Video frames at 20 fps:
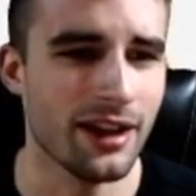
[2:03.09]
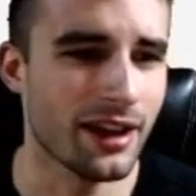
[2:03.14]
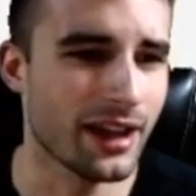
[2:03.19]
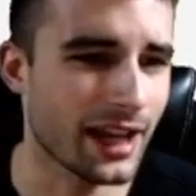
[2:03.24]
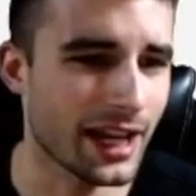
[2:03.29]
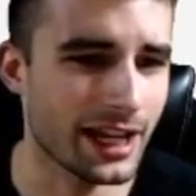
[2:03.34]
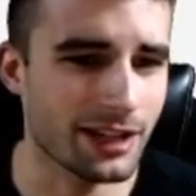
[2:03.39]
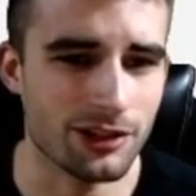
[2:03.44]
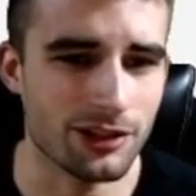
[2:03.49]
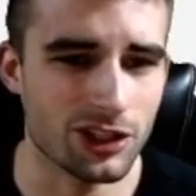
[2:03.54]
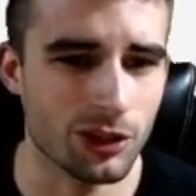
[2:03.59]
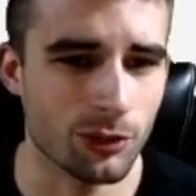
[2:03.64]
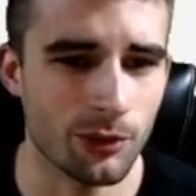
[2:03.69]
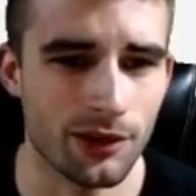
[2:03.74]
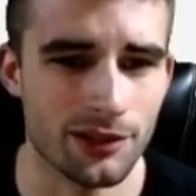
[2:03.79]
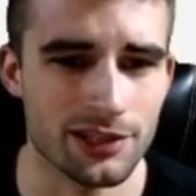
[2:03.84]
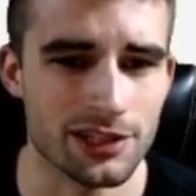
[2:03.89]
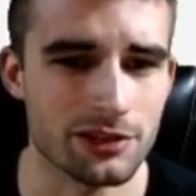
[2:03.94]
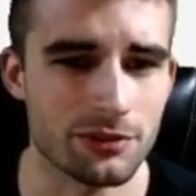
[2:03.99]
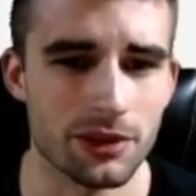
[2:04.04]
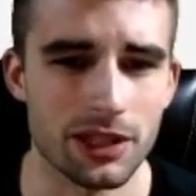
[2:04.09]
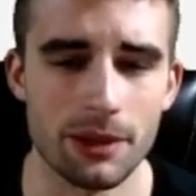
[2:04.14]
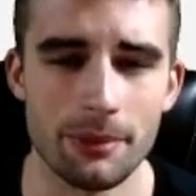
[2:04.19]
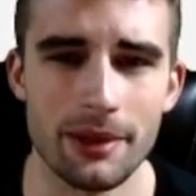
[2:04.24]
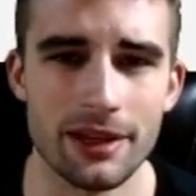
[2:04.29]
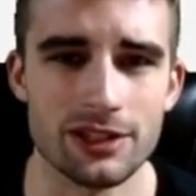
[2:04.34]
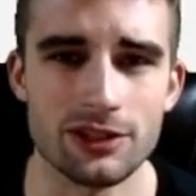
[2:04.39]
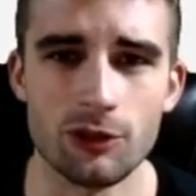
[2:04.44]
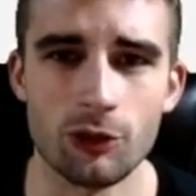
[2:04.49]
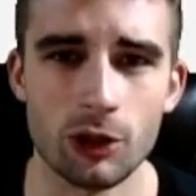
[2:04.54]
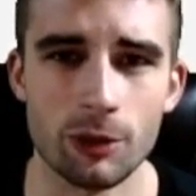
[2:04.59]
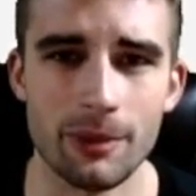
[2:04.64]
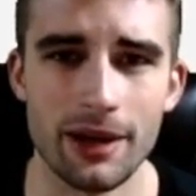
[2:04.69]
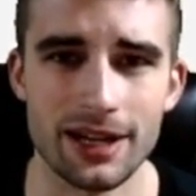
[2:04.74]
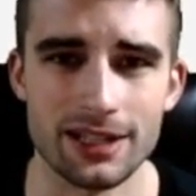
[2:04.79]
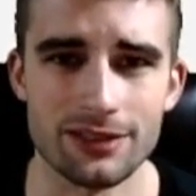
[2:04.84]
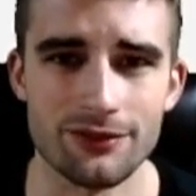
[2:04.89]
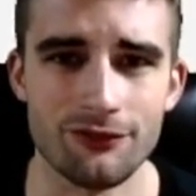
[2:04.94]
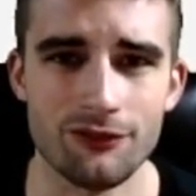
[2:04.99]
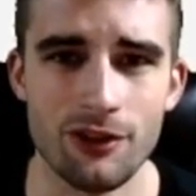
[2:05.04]
And Russell Wilson's one of the best
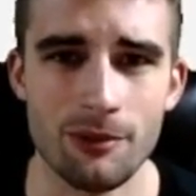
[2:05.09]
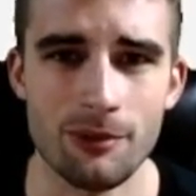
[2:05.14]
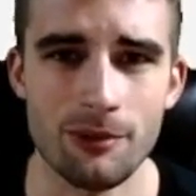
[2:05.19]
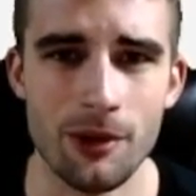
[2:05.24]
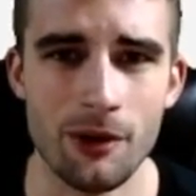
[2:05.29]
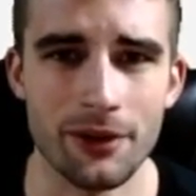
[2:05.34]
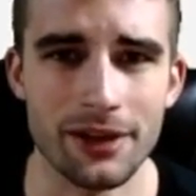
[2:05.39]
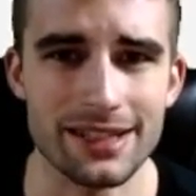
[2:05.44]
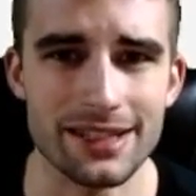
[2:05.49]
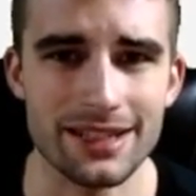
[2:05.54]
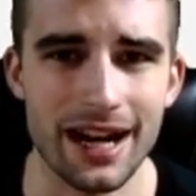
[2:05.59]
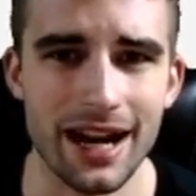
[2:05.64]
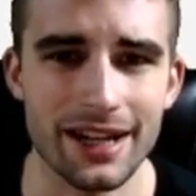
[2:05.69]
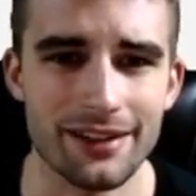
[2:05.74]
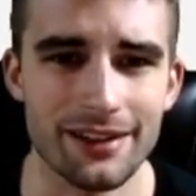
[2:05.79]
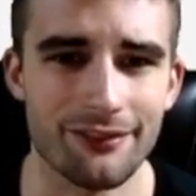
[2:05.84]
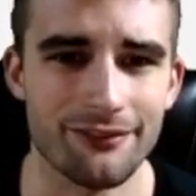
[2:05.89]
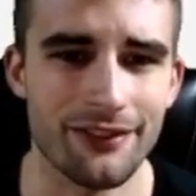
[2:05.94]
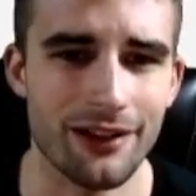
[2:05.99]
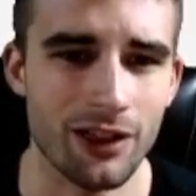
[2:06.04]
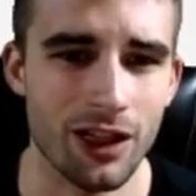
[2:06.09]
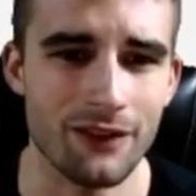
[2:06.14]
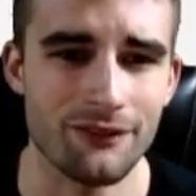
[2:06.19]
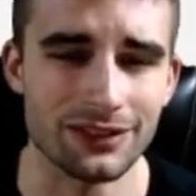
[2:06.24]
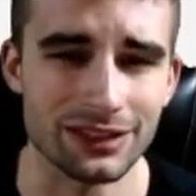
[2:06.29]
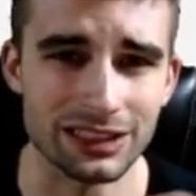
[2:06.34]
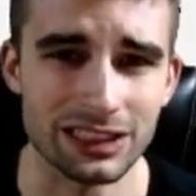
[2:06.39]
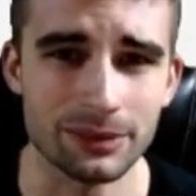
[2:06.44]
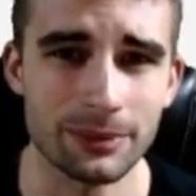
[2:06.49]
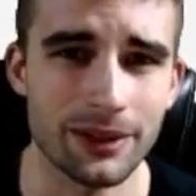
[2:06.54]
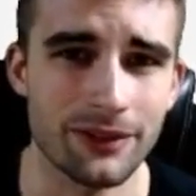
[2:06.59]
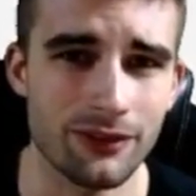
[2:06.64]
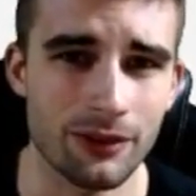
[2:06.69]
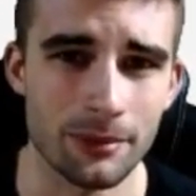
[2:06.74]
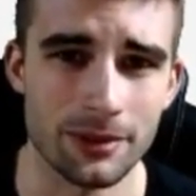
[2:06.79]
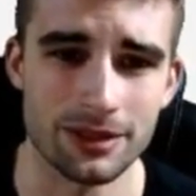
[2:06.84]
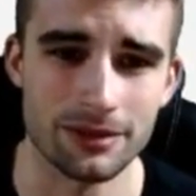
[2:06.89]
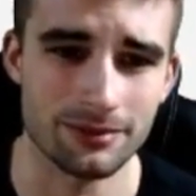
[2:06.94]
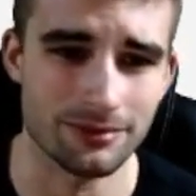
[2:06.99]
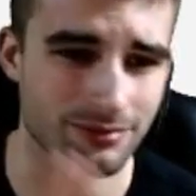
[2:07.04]
quarterbacks in football. He's kind of fell off a little bit from
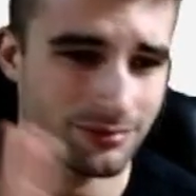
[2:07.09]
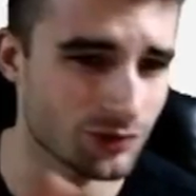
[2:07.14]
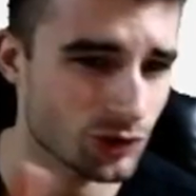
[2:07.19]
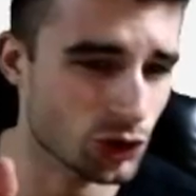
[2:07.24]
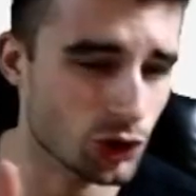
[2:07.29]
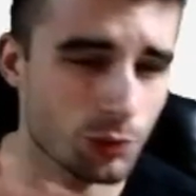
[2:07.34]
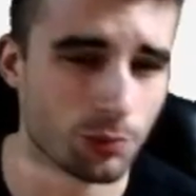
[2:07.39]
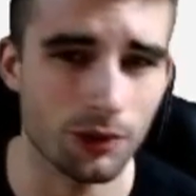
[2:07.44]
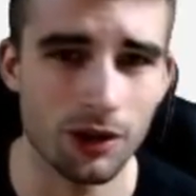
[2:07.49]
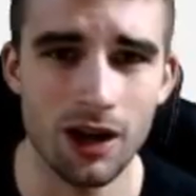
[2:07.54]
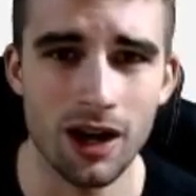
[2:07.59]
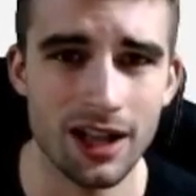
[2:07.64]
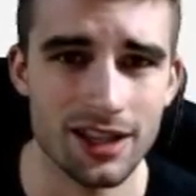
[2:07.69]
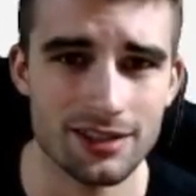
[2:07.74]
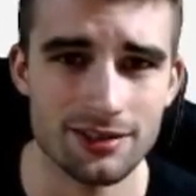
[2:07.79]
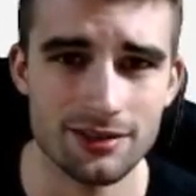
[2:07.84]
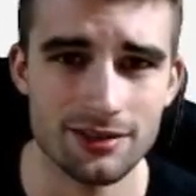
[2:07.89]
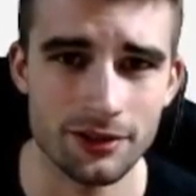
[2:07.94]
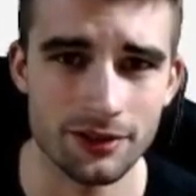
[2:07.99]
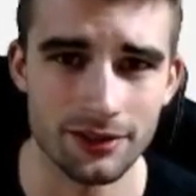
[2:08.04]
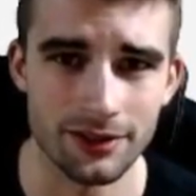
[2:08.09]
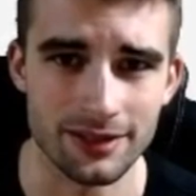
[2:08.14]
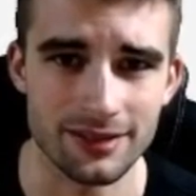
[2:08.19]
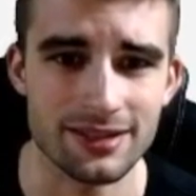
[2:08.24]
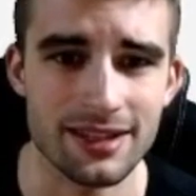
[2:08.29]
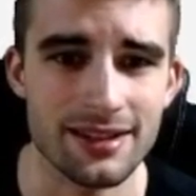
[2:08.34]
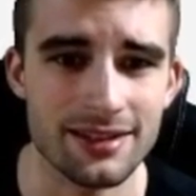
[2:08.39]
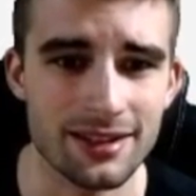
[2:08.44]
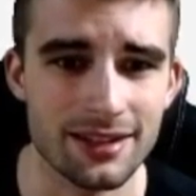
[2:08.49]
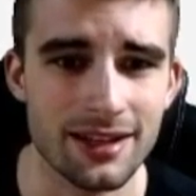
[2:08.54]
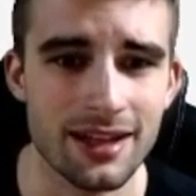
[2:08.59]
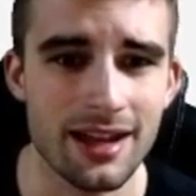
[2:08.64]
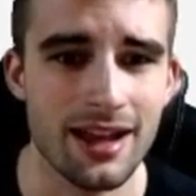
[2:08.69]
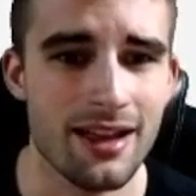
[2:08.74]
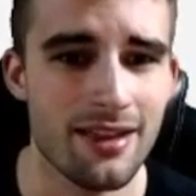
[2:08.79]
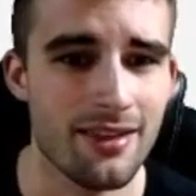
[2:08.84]
his super hot start to the season.